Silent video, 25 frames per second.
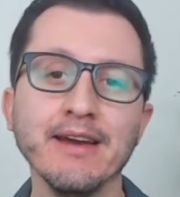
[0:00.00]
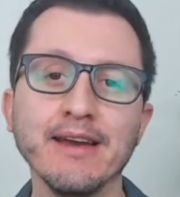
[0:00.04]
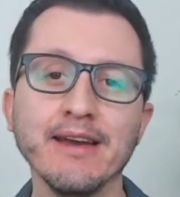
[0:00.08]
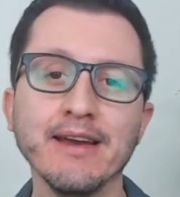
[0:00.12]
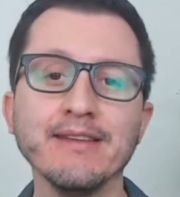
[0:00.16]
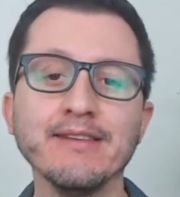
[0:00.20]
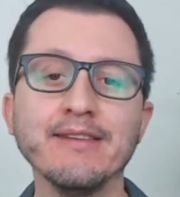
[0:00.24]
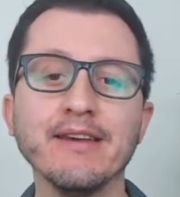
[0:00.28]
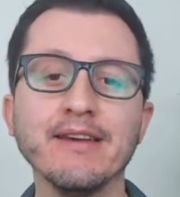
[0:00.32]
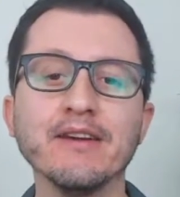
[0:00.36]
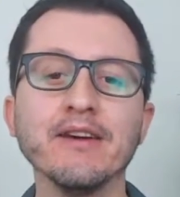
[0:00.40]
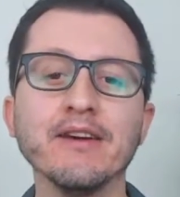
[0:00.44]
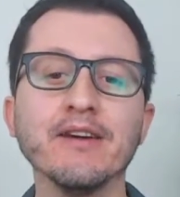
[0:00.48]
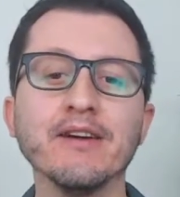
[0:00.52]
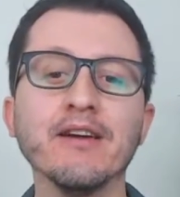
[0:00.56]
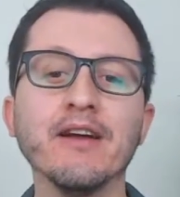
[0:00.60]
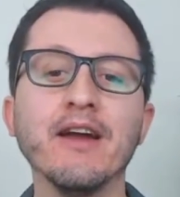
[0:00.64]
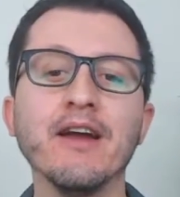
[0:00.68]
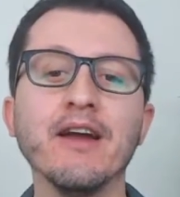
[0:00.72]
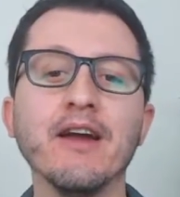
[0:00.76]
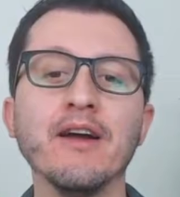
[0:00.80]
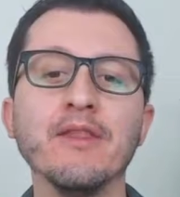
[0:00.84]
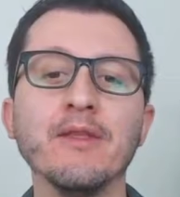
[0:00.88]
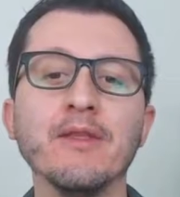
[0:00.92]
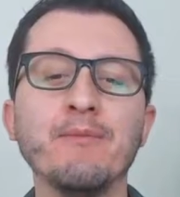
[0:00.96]
Consider
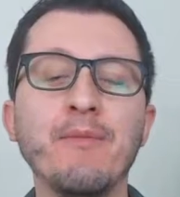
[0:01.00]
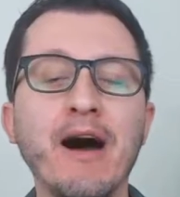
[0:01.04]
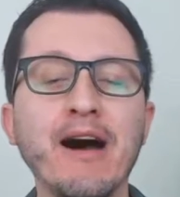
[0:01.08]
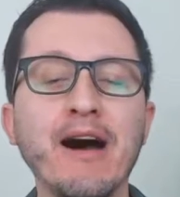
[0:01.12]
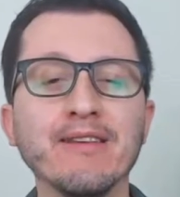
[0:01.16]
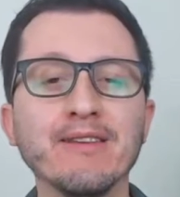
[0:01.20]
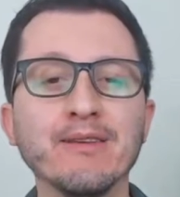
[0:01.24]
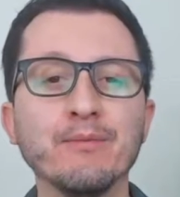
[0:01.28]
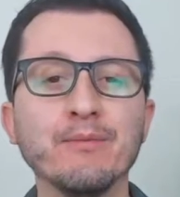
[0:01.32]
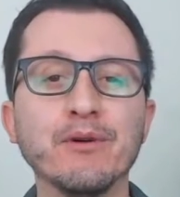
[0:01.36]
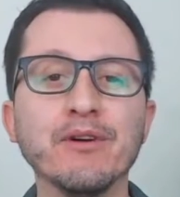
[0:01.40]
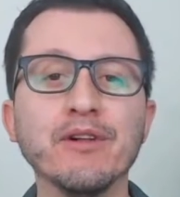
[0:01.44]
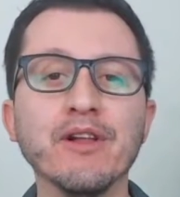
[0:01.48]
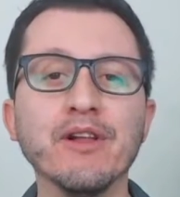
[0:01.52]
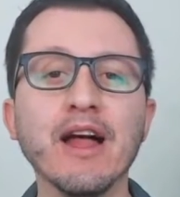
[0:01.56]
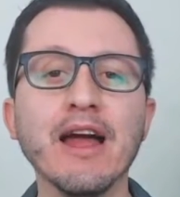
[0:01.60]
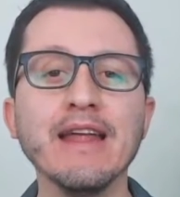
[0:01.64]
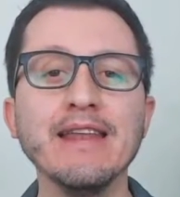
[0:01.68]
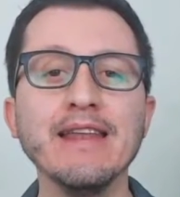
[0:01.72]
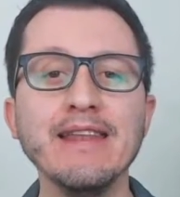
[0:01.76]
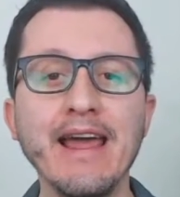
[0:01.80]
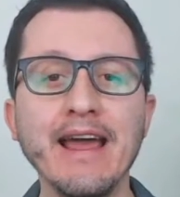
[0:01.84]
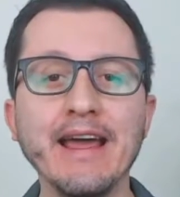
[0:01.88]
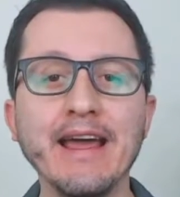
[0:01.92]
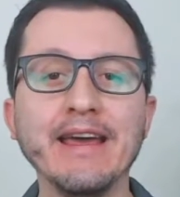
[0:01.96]
the possible
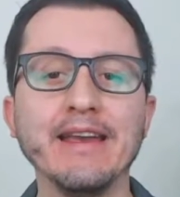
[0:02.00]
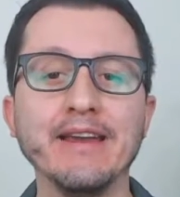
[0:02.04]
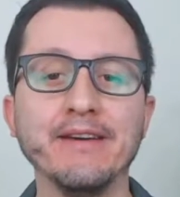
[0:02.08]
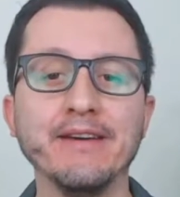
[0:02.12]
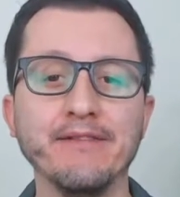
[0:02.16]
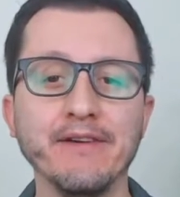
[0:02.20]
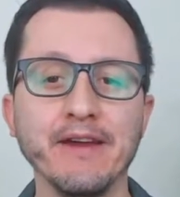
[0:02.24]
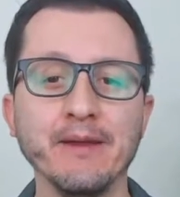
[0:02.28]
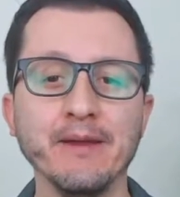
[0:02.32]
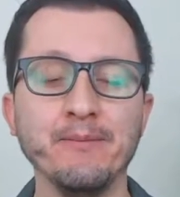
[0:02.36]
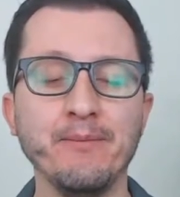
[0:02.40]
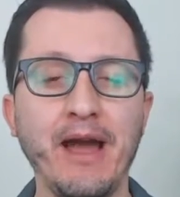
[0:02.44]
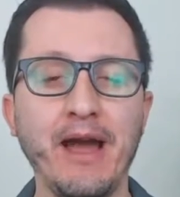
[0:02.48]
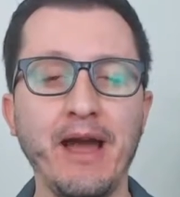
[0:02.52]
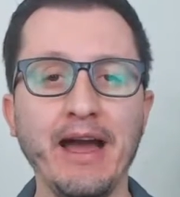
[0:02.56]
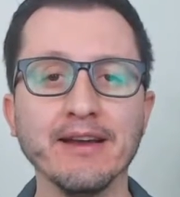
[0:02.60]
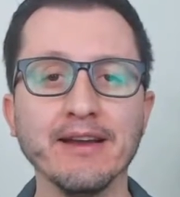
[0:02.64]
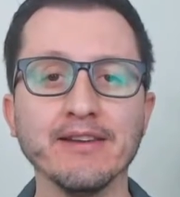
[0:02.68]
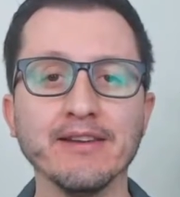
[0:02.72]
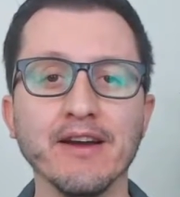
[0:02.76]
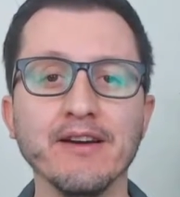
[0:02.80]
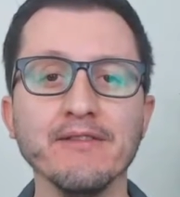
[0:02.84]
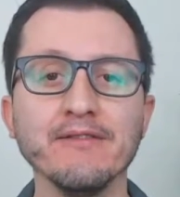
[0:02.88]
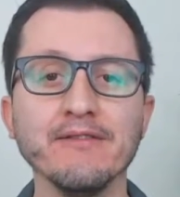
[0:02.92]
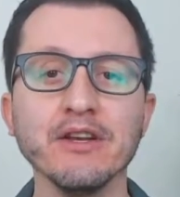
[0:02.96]
negative
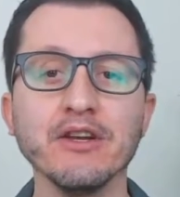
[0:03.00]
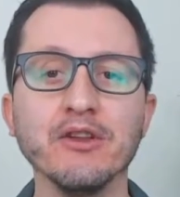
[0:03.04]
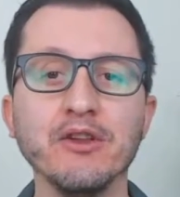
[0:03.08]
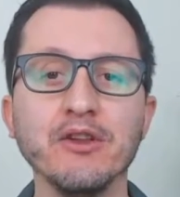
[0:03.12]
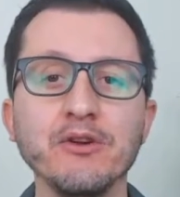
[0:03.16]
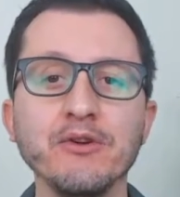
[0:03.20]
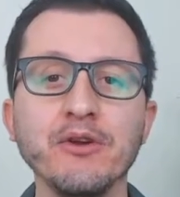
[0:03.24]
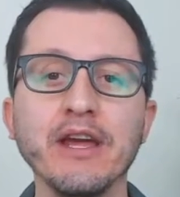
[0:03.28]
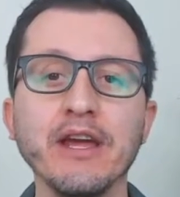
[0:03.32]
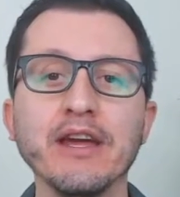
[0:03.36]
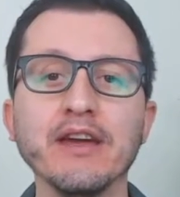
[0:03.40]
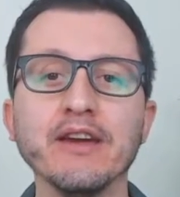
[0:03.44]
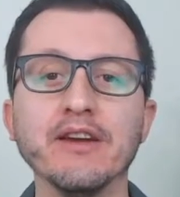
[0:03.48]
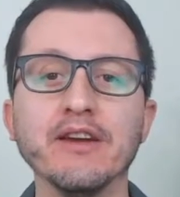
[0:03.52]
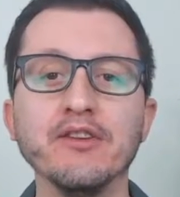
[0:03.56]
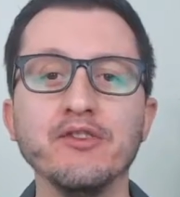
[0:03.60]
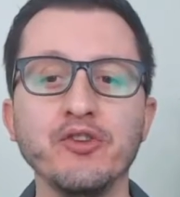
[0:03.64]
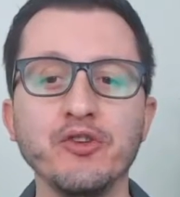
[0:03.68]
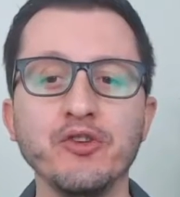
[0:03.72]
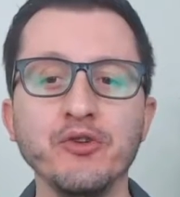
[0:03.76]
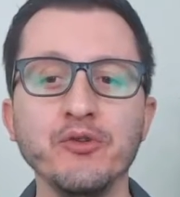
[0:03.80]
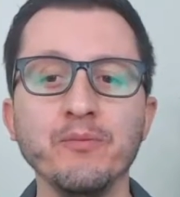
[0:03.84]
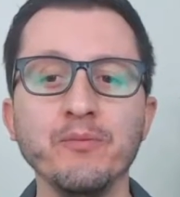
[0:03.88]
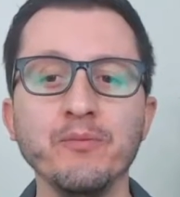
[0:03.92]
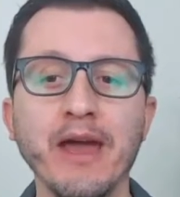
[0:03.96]
impact of including
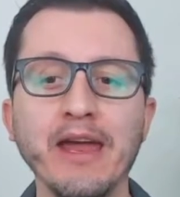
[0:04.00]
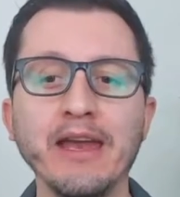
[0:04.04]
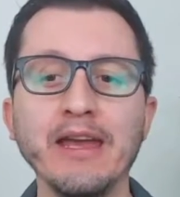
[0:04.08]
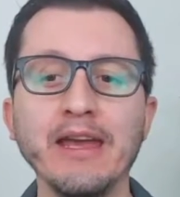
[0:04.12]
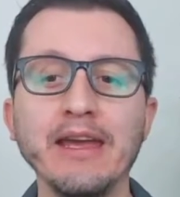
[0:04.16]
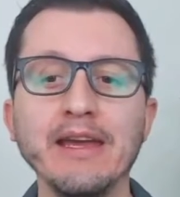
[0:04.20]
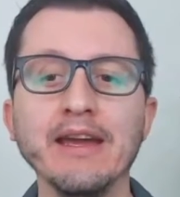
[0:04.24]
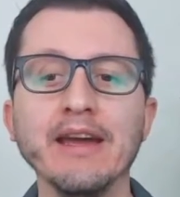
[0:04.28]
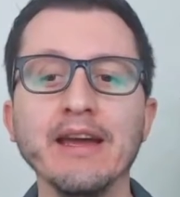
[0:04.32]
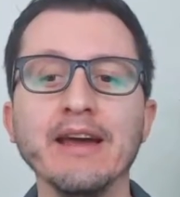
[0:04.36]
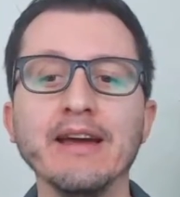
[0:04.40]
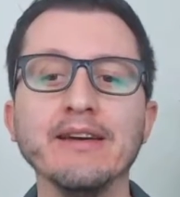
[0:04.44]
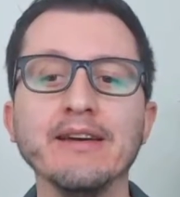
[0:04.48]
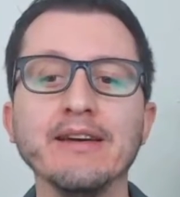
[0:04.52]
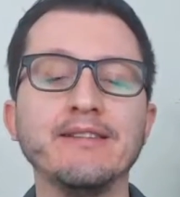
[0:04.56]
too many